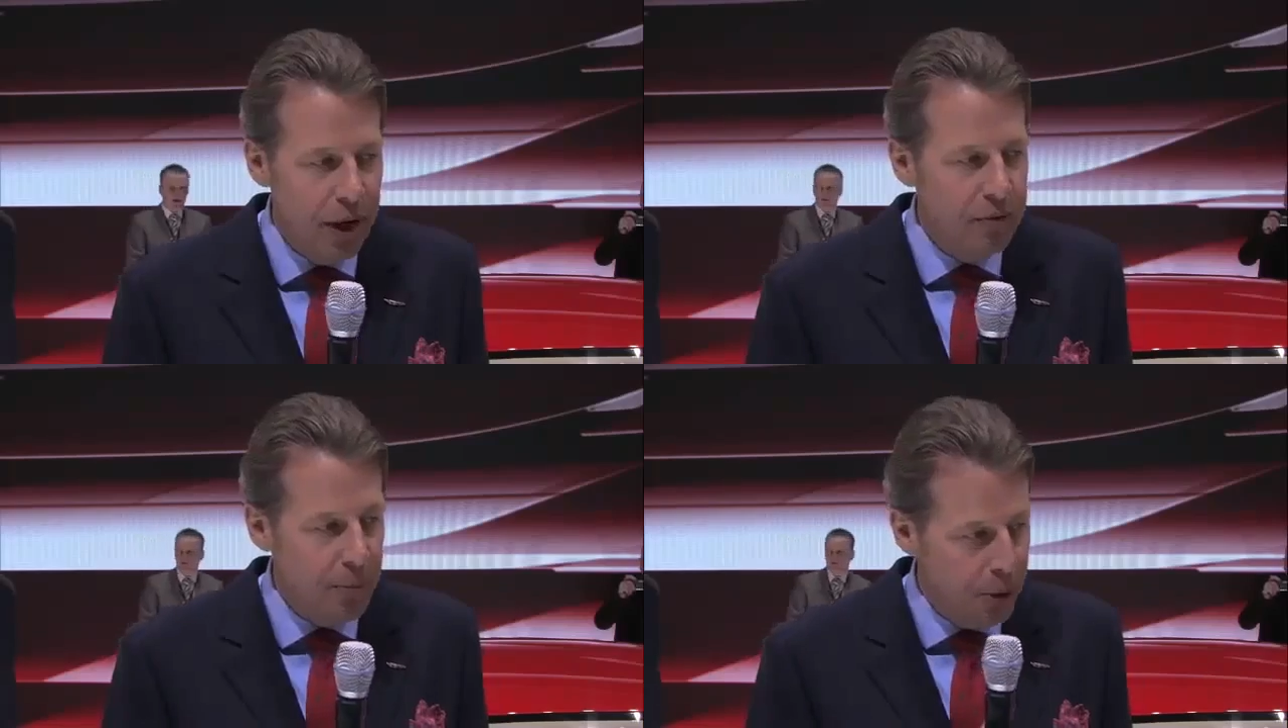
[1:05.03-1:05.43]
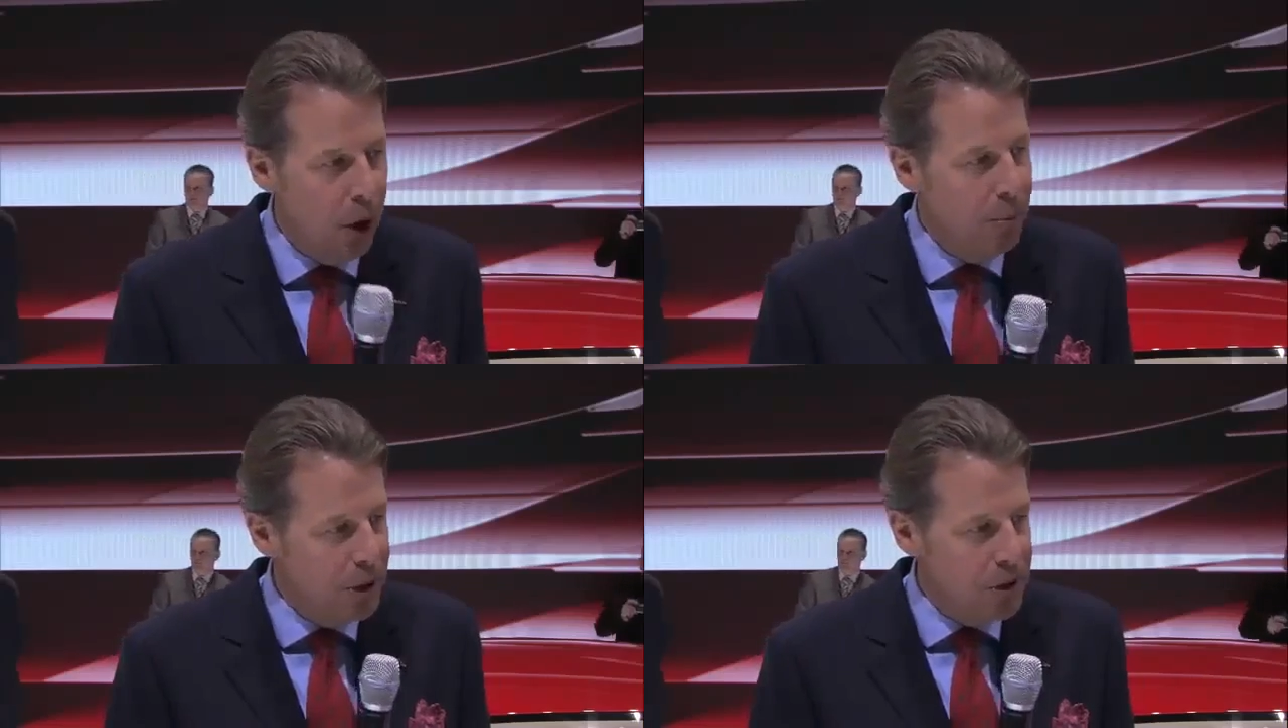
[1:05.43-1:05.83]
and we
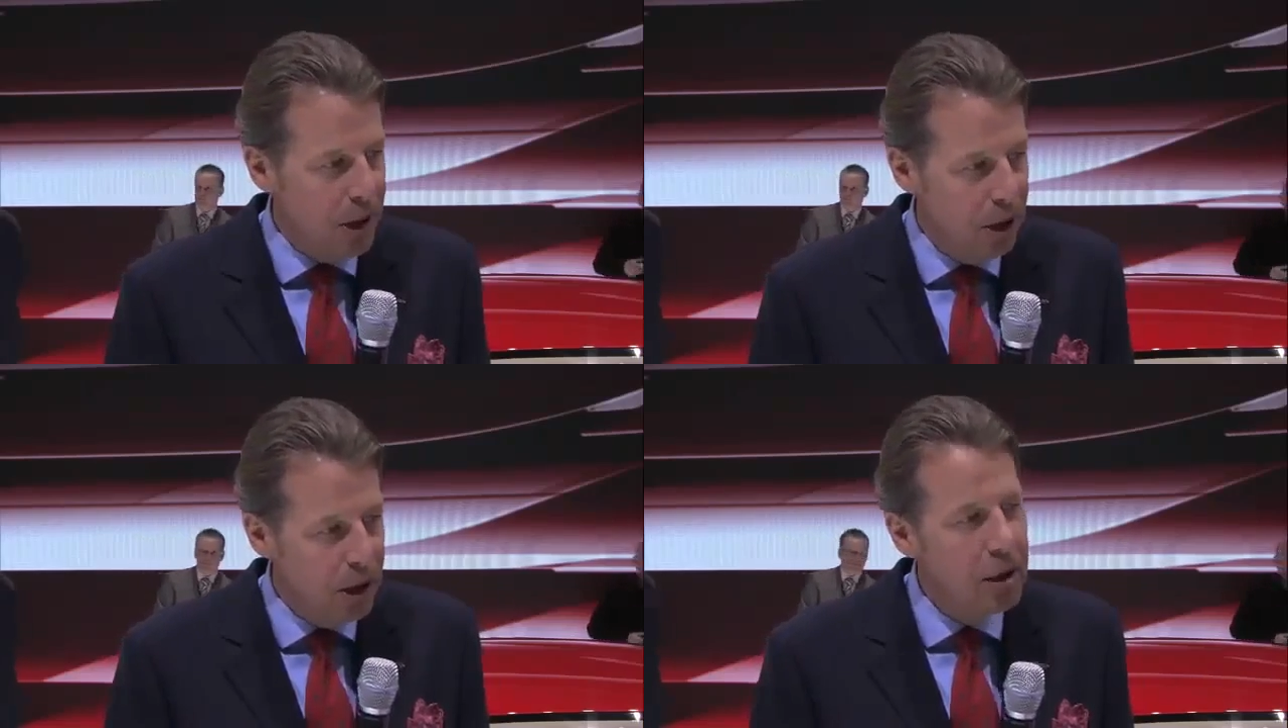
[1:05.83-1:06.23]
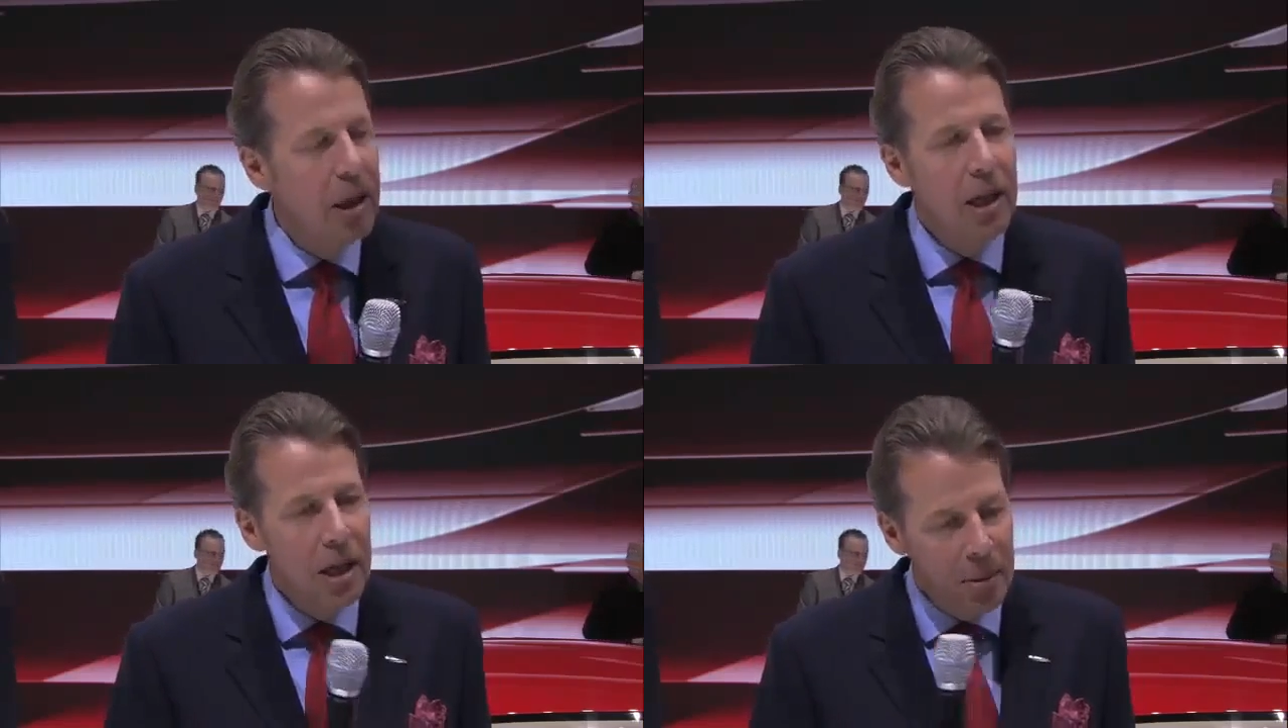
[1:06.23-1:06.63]
promised a lot,
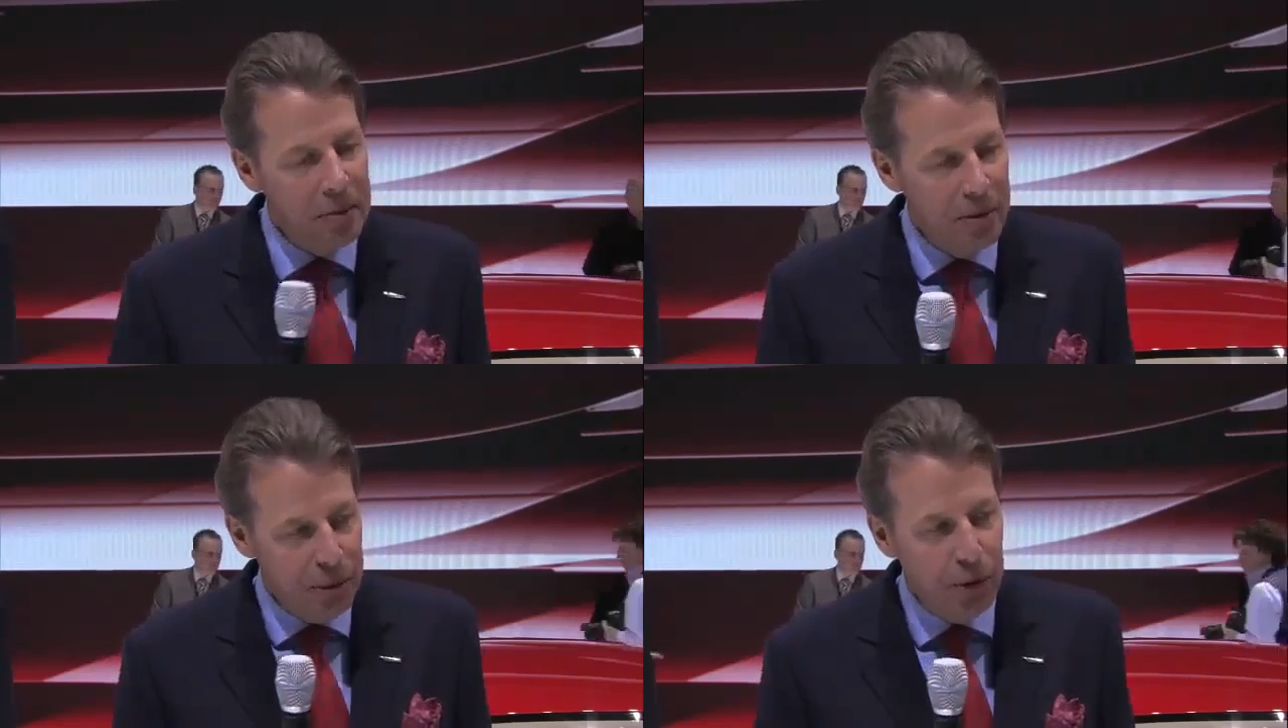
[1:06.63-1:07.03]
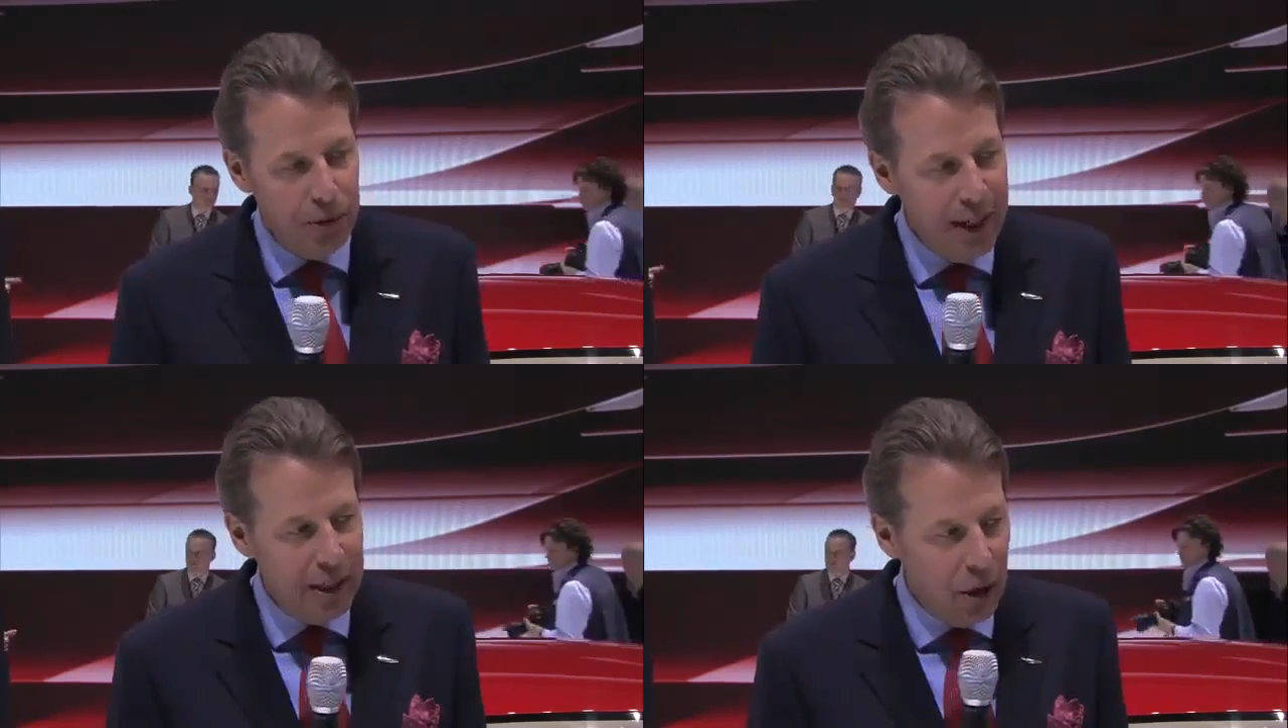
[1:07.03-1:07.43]
but we
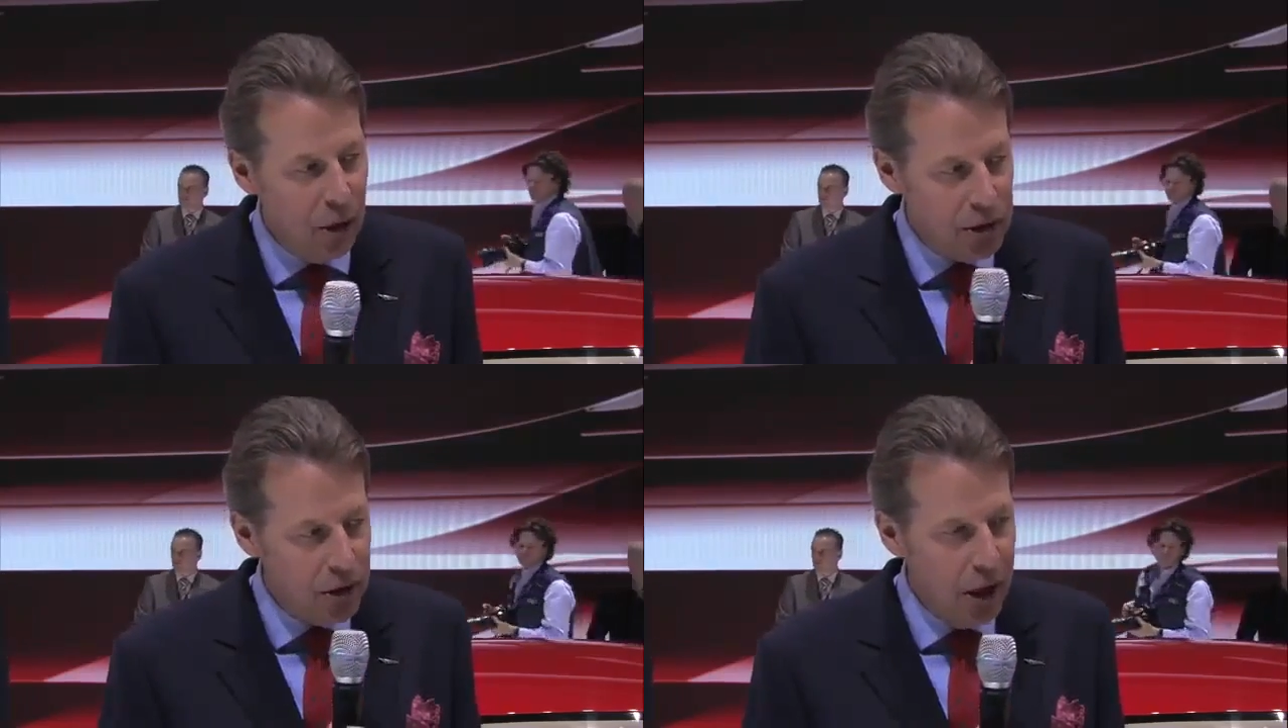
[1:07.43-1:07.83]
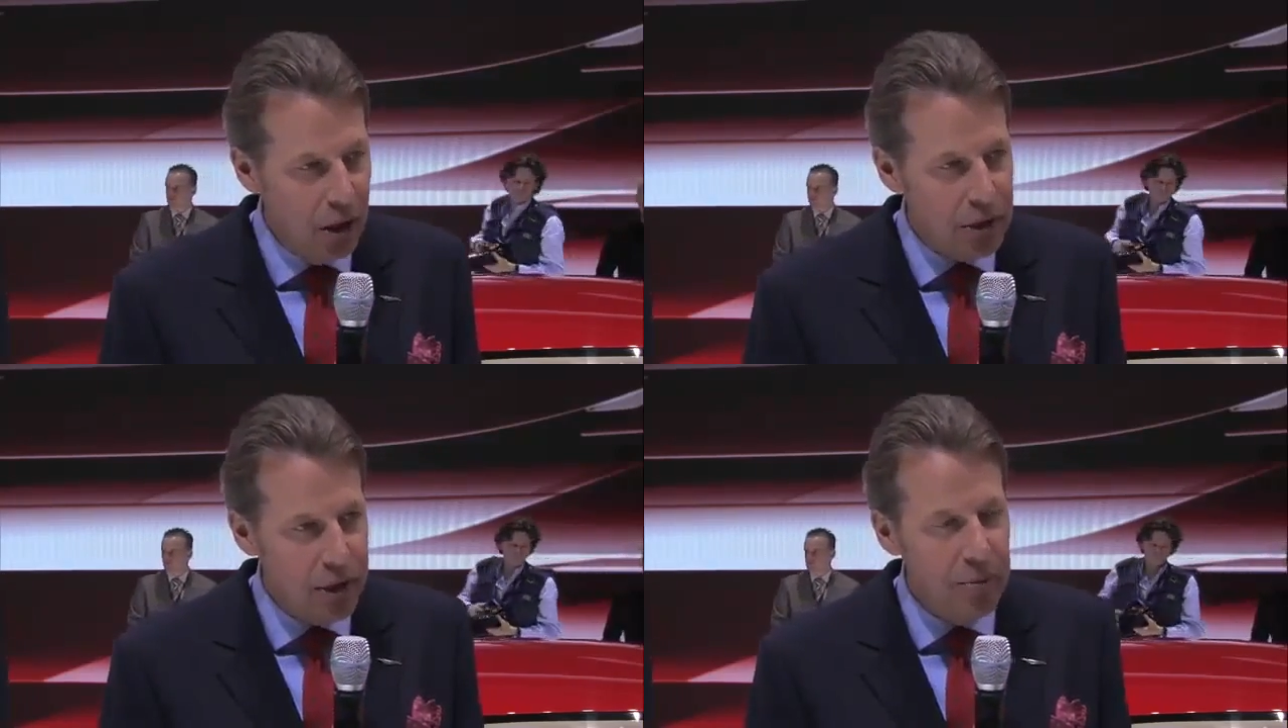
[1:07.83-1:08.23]
fulfilled also a lot.